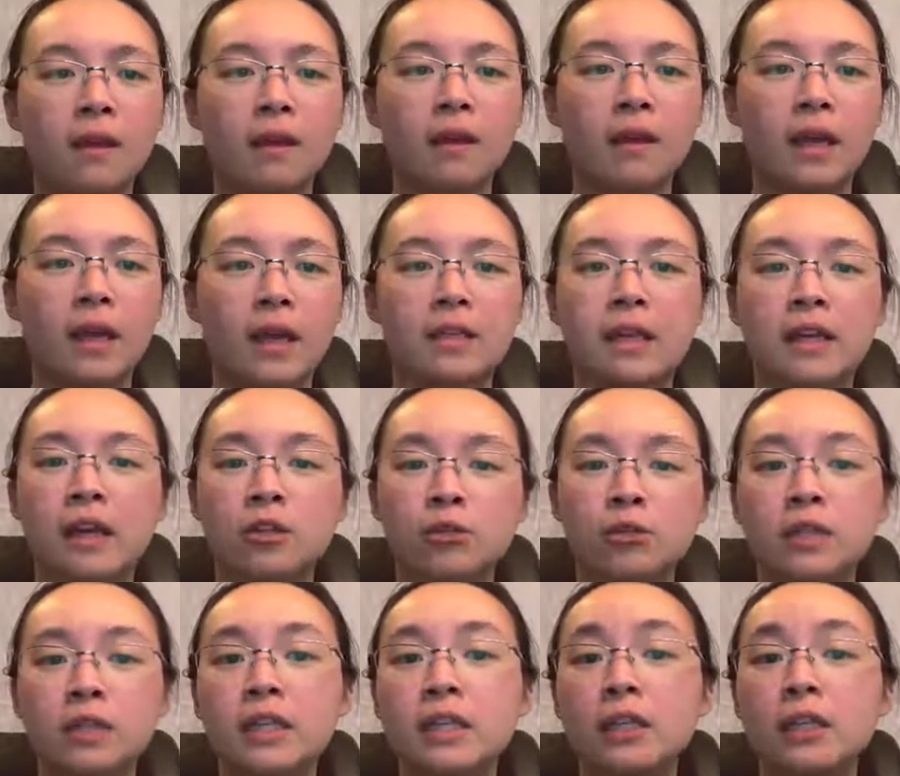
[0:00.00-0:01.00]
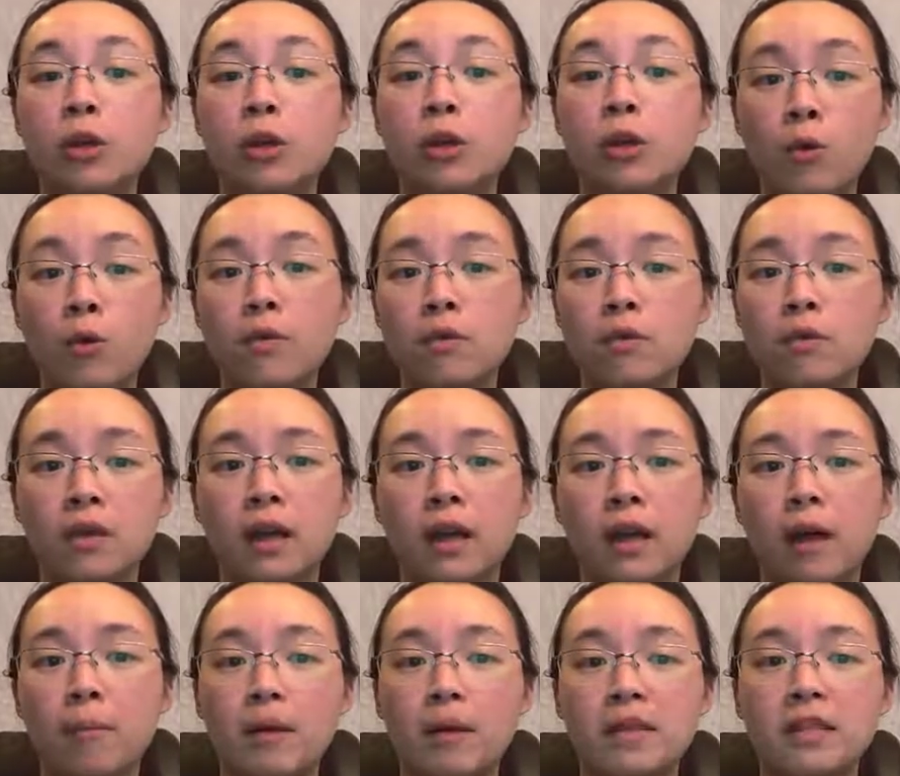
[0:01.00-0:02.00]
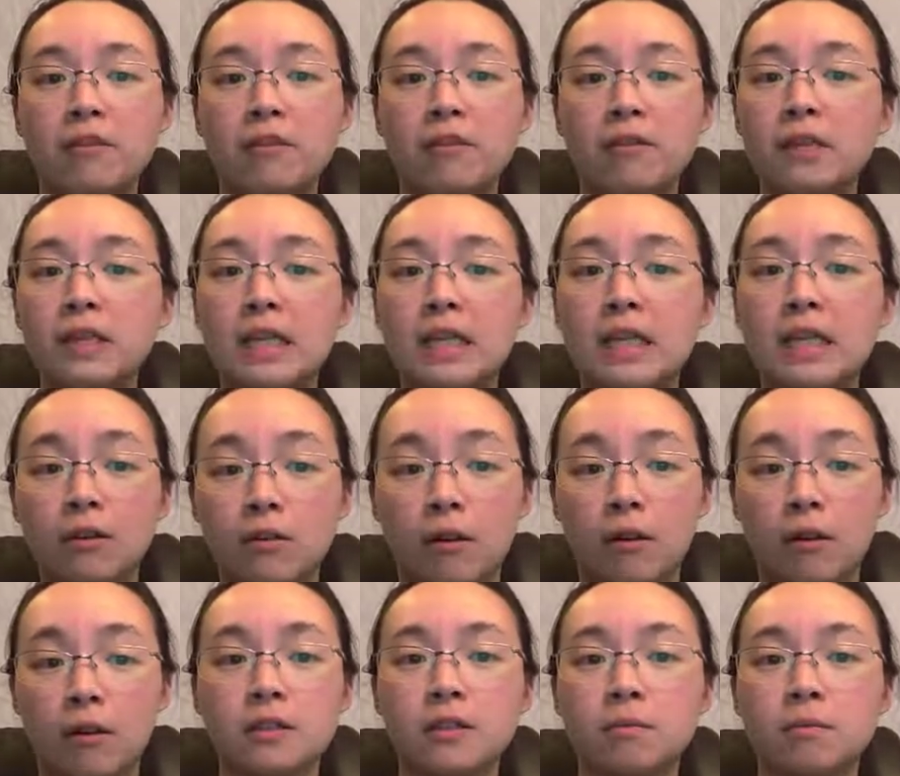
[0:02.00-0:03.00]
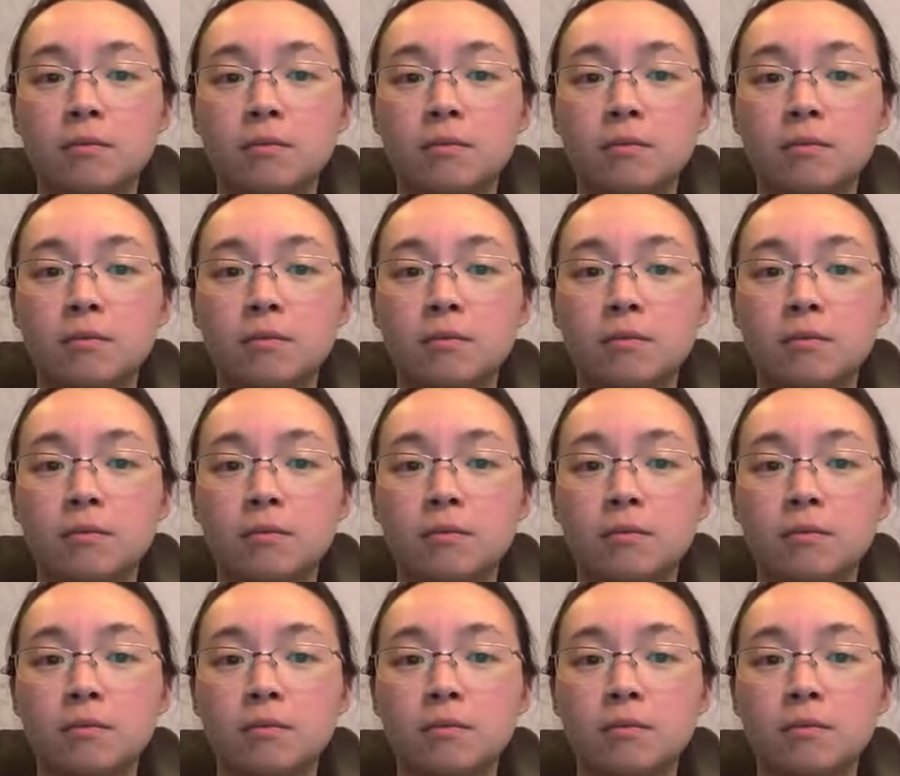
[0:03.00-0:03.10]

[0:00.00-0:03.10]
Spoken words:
And naturally, no, it definitely cannot,